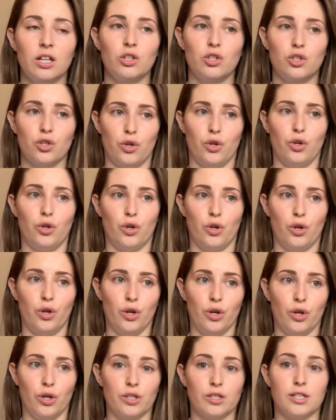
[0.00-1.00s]
to
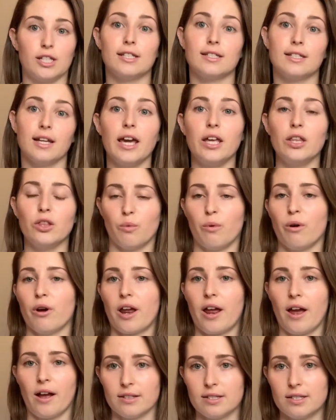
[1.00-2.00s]
sustain the
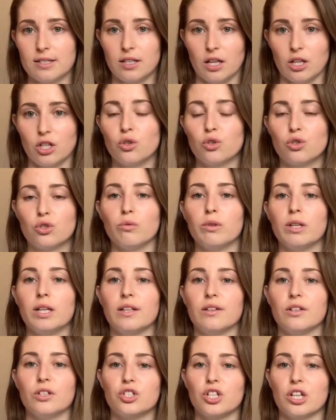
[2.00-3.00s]
workouts that you're doing
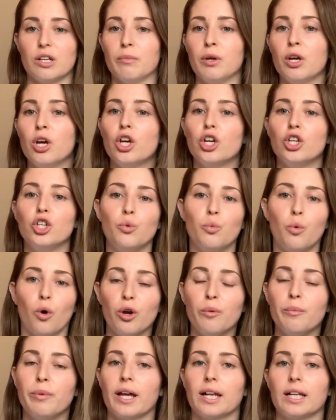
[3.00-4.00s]
in the gym. You
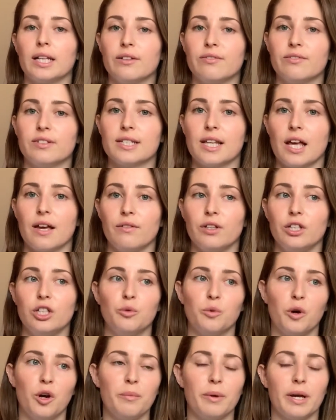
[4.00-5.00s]
won't be able to lift as heavy,
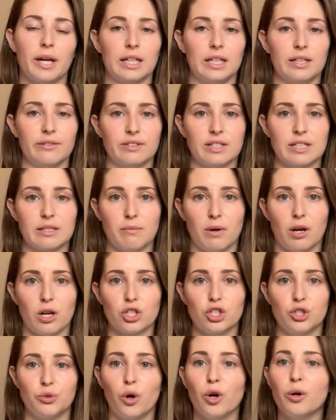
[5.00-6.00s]
you won't be able to lift as
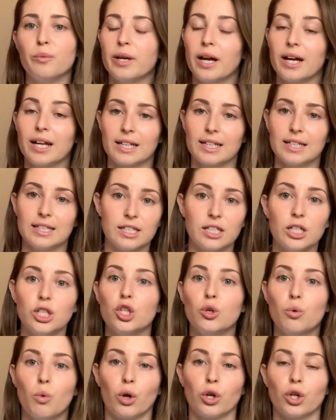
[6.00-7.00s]
much, you won't be able to
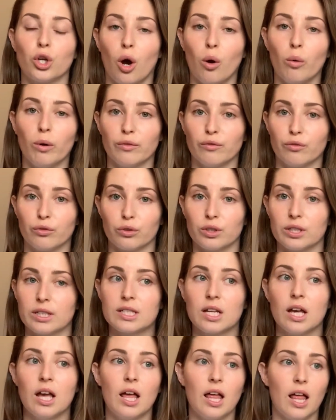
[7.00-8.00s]
continue on going for
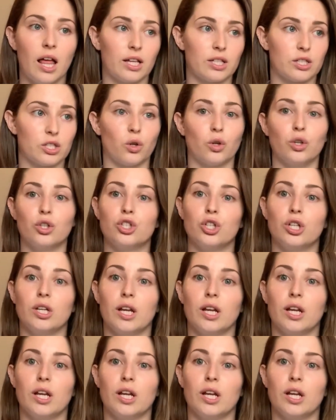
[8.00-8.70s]
as long as you